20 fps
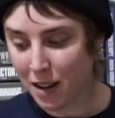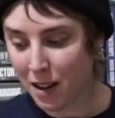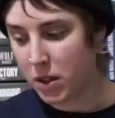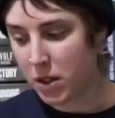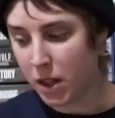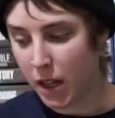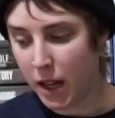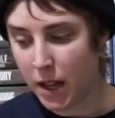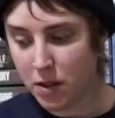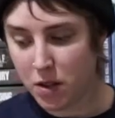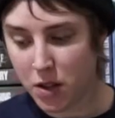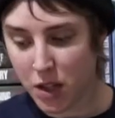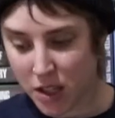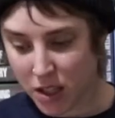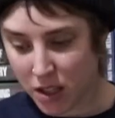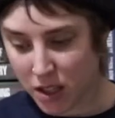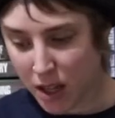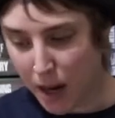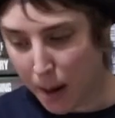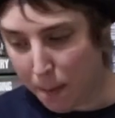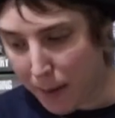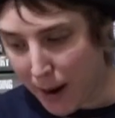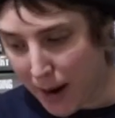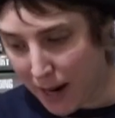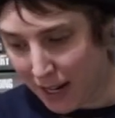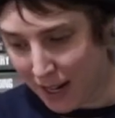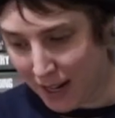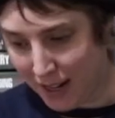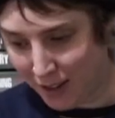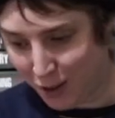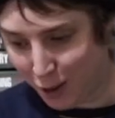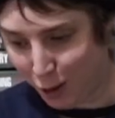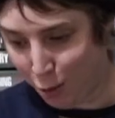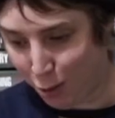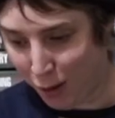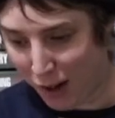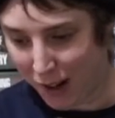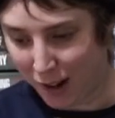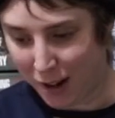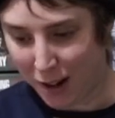So let's just get back into
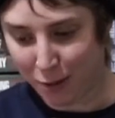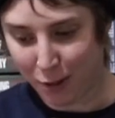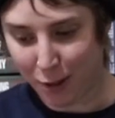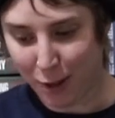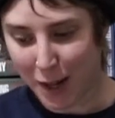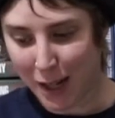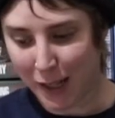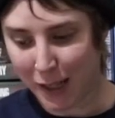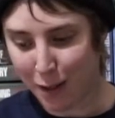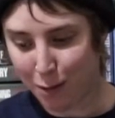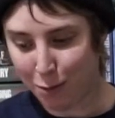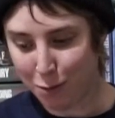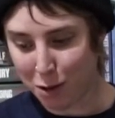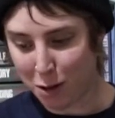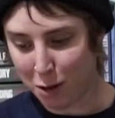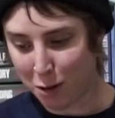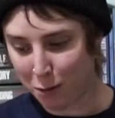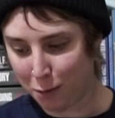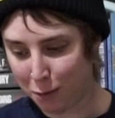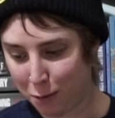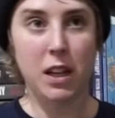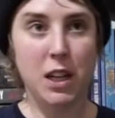wherever I left off.